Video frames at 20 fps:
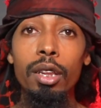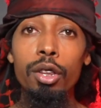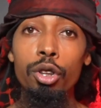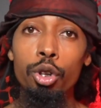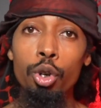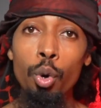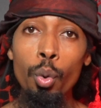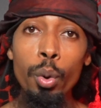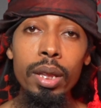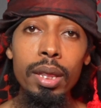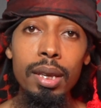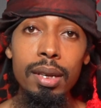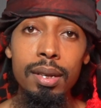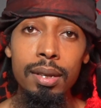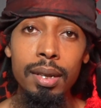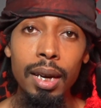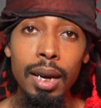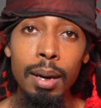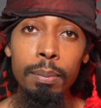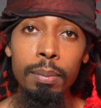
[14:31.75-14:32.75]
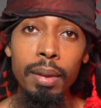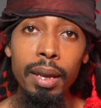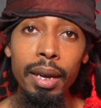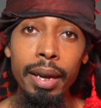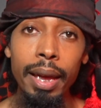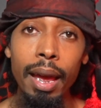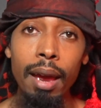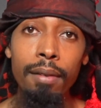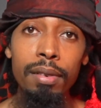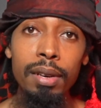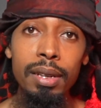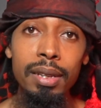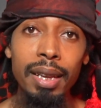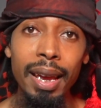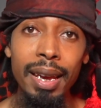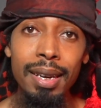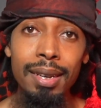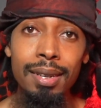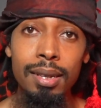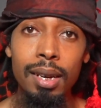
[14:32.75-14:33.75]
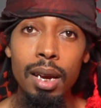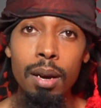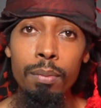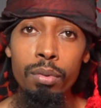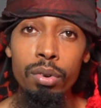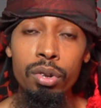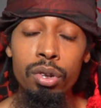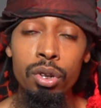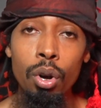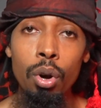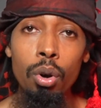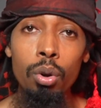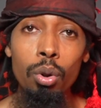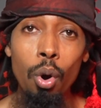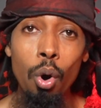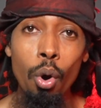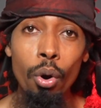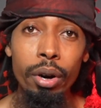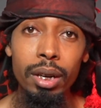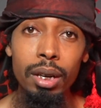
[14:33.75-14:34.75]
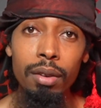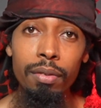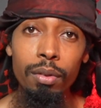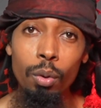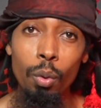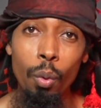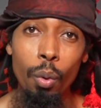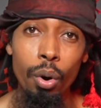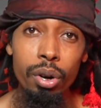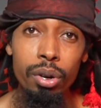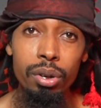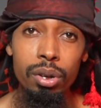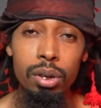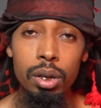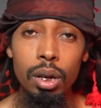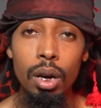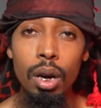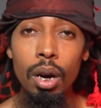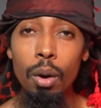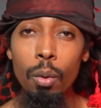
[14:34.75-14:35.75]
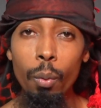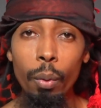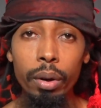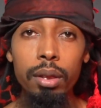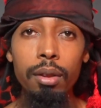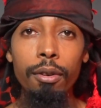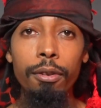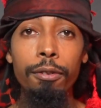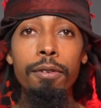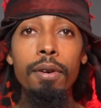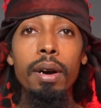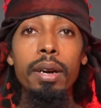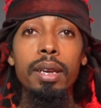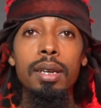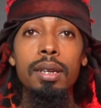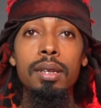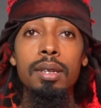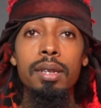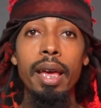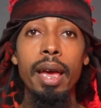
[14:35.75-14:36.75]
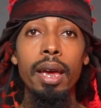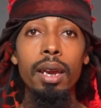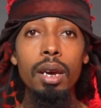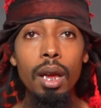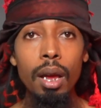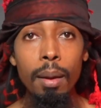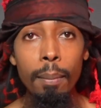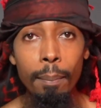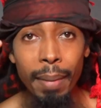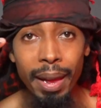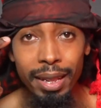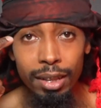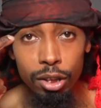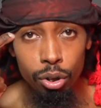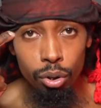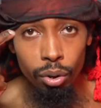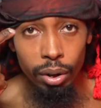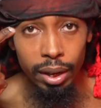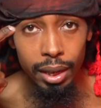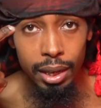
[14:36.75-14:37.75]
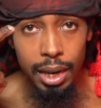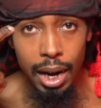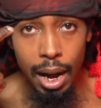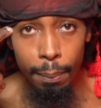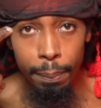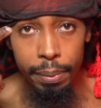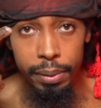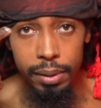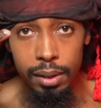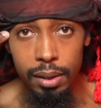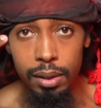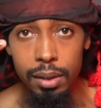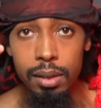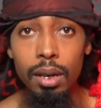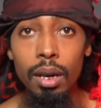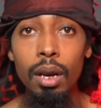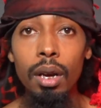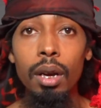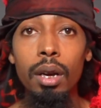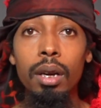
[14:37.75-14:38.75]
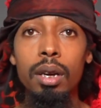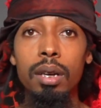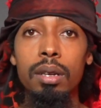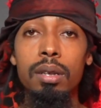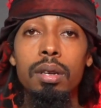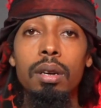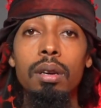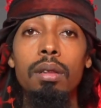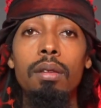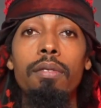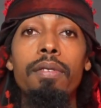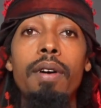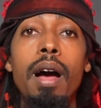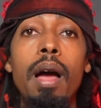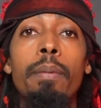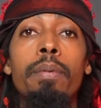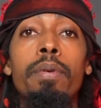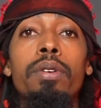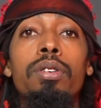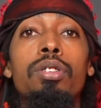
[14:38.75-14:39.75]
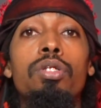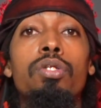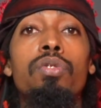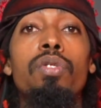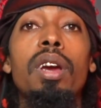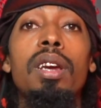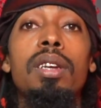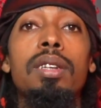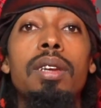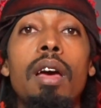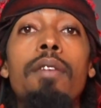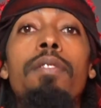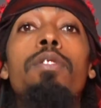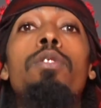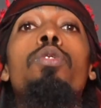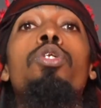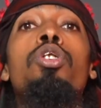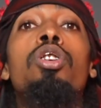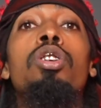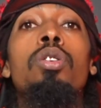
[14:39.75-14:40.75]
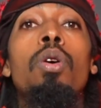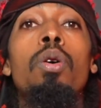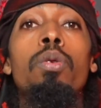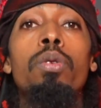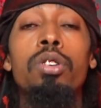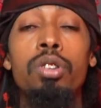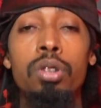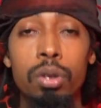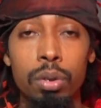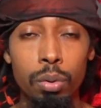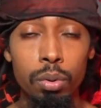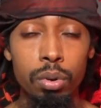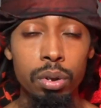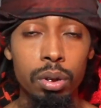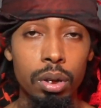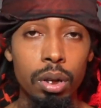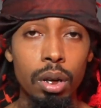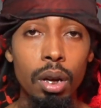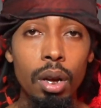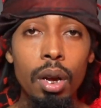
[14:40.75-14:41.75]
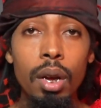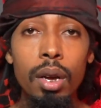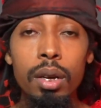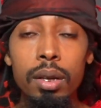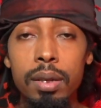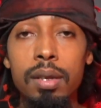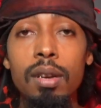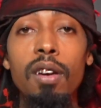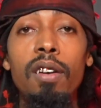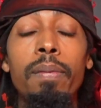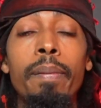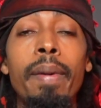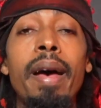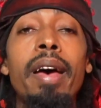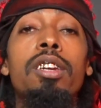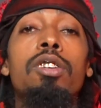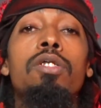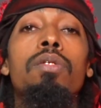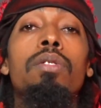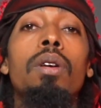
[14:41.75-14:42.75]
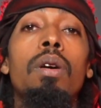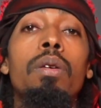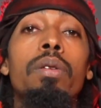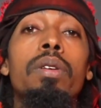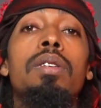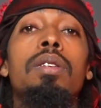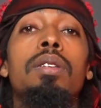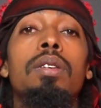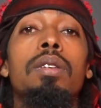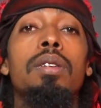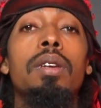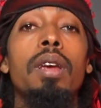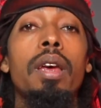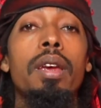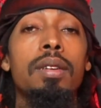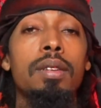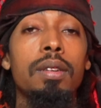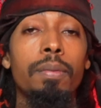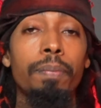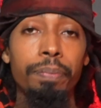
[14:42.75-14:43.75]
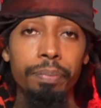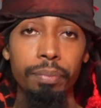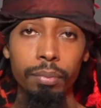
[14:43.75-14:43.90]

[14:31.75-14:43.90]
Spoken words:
Doing the same thing every day, same result, or even worse, what the fuck is that? Mental incompetence. Consider the vibrations raised. Evolution only solution, self-mastery only success.